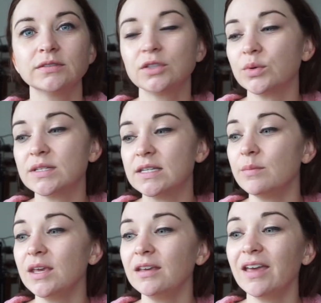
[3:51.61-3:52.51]
don't see
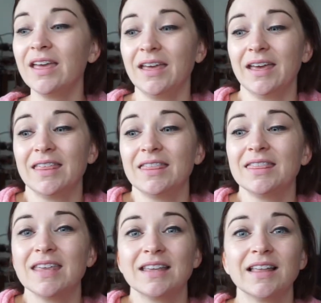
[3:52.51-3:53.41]
me
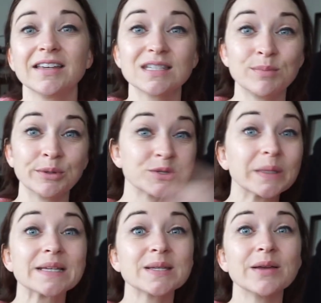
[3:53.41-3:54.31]
and they like spill
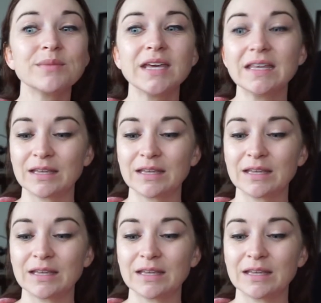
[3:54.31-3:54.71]
drinks on me,